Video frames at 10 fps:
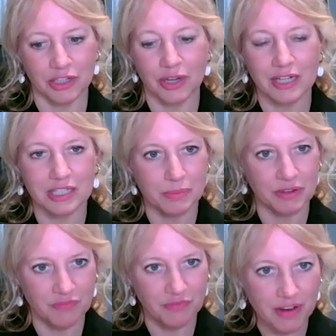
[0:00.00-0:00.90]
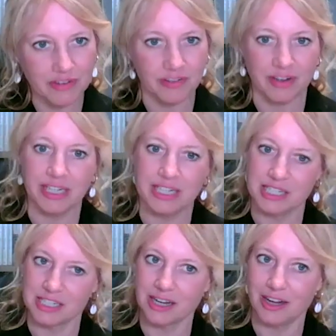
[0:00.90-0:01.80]
you had to be very, very neat
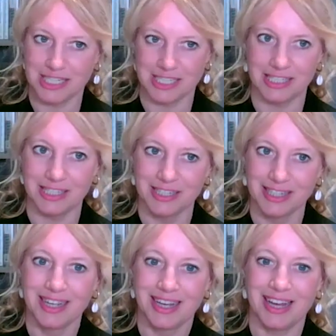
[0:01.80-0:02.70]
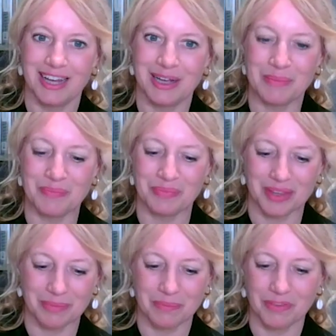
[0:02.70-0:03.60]
and tidy.
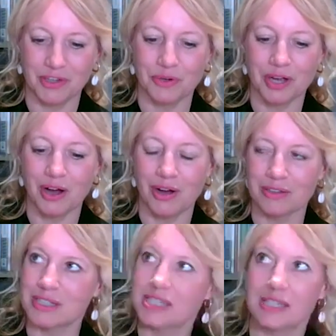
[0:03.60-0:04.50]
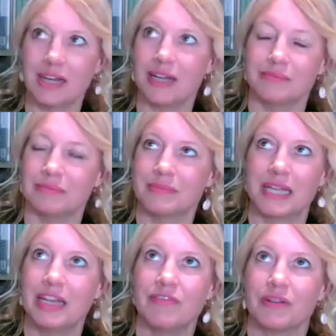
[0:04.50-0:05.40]
You can't
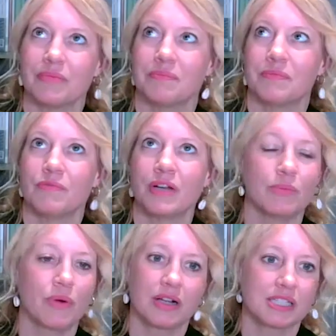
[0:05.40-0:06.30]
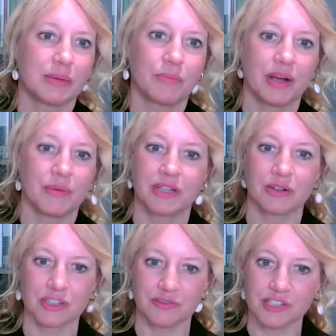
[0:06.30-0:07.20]
even really work somewhere with a
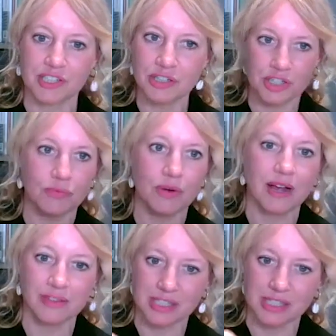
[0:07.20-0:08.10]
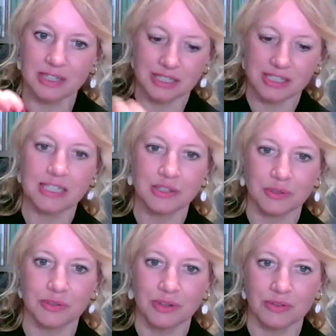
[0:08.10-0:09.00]
lot of soot around that's going to sit
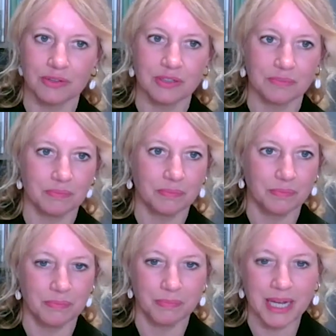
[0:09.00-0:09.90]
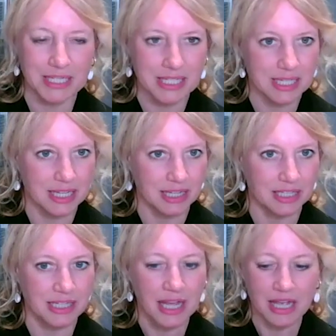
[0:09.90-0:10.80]
on the painting,
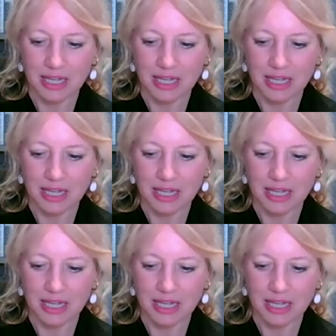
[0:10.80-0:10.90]
and